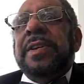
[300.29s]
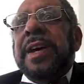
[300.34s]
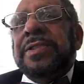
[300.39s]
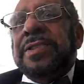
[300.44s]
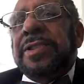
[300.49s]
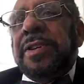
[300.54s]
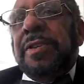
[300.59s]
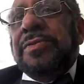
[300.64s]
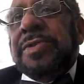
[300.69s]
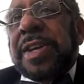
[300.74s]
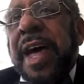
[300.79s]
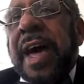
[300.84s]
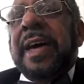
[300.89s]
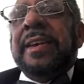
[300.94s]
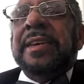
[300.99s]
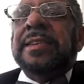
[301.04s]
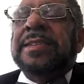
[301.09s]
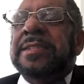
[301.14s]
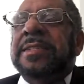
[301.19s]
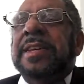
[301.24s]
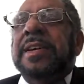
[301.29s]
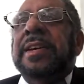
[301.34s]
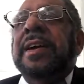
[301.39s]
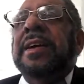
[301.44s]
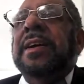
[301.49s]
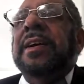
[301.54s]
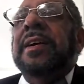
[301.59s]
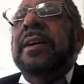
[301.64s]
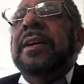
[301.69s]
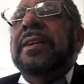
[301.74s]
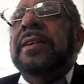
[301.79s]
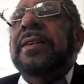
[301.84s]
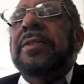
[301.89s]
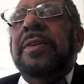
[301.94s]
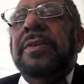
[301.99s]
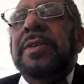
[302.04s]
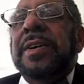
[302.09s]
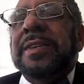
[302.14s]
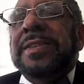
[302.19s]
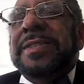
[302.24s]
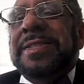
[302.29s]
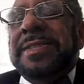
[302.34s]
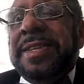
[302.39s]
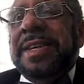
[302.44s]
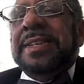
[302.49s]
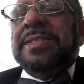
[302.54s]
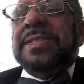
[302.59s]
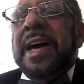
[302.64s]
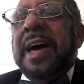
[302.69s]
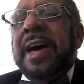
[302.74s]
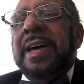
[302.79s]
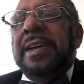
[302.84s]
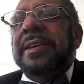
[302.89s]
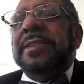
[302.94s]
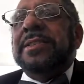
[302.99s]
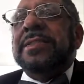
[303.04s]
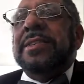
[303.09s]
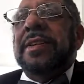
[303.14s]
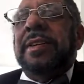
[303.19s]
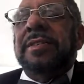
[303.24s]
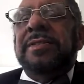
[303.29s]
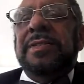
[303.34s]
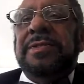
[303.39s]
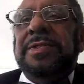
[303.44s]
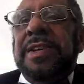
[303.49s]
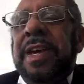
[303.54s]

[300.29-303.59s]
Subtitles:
That shows honesty. You know, it's dishonest to